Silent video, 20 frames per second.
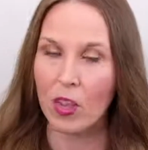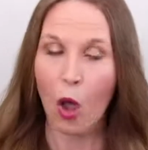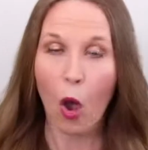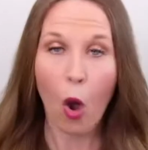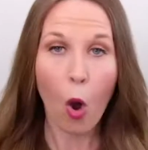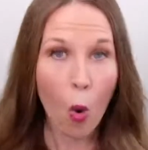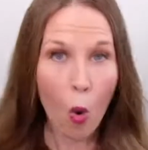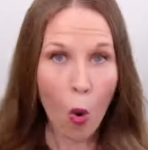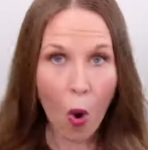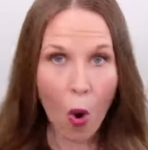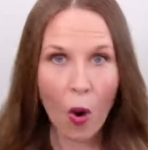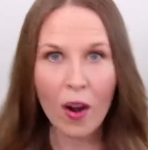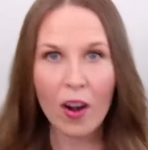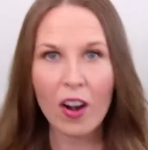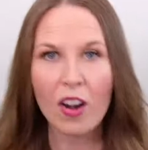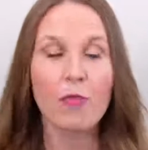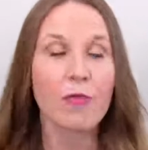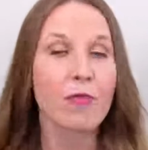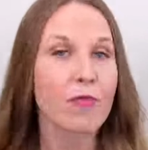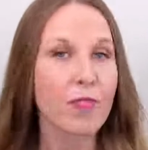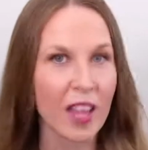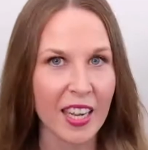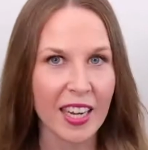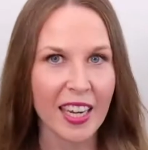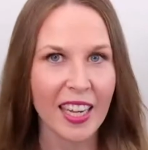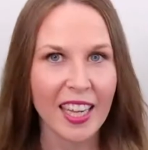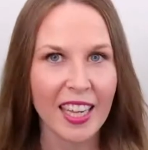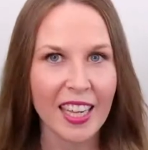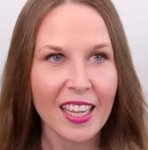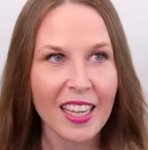or
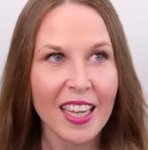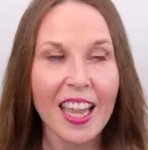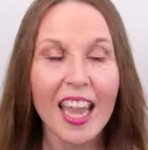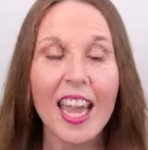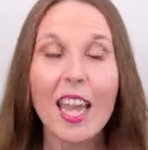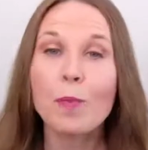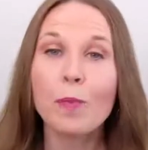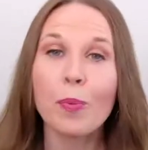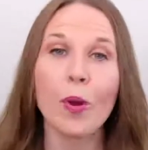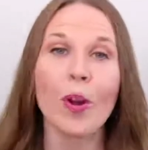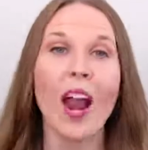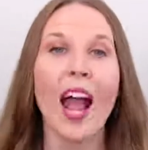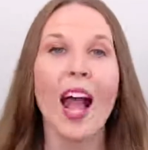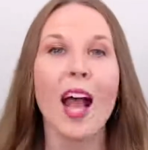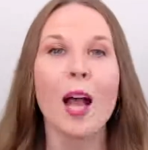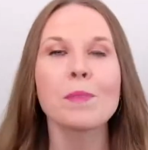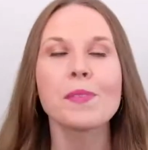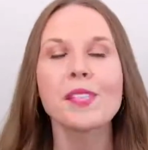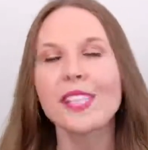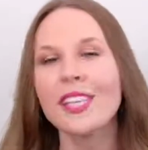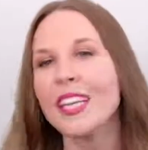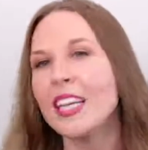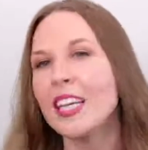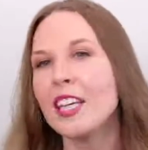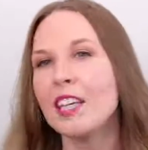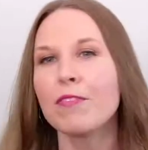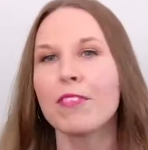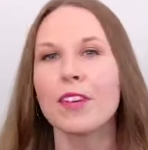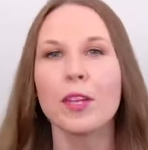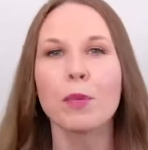funny, and perhaps
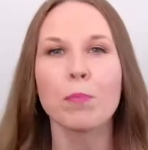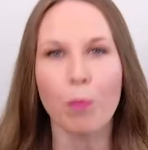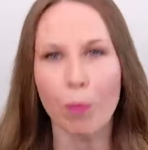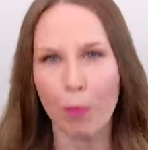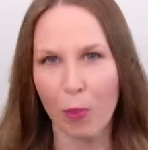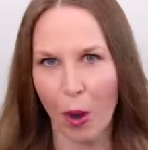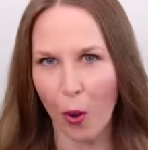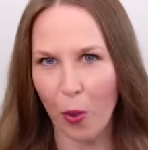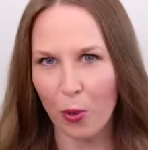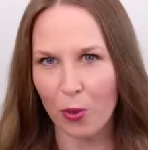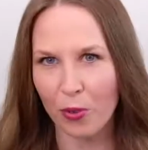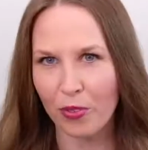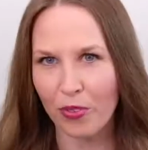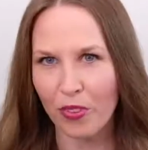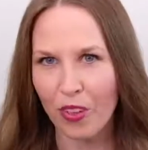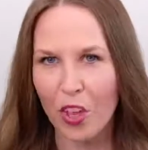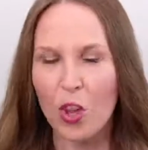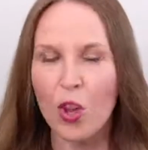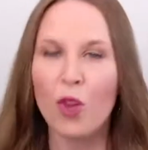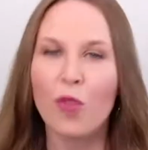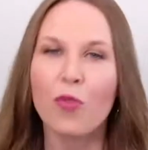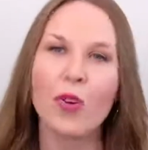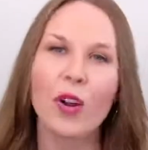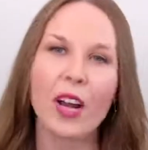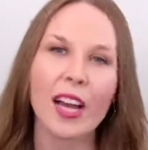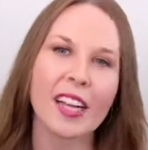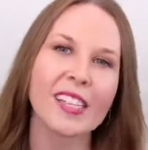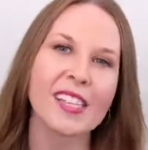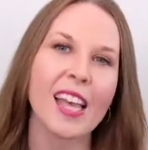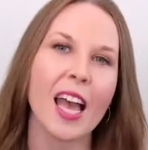even both. For
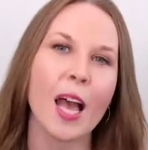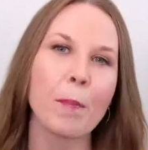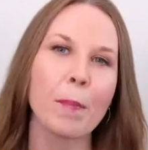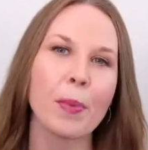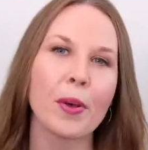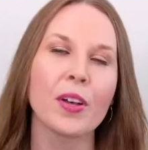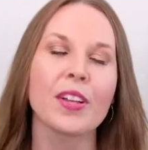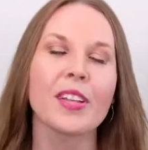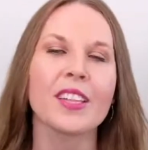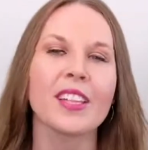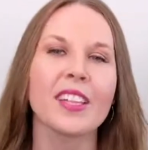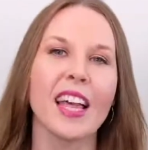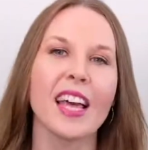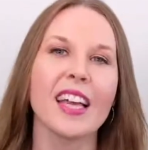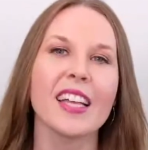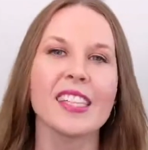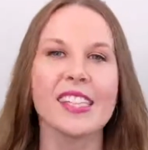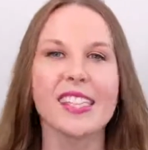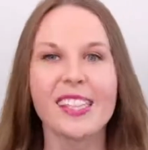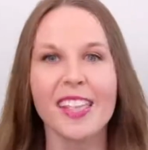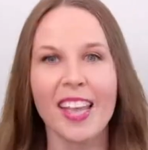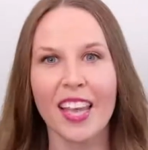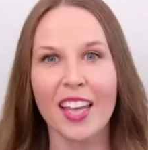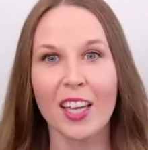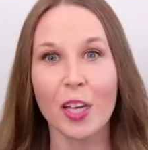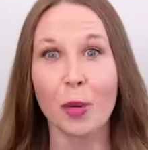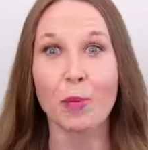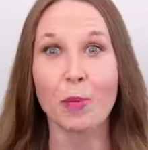example, let's take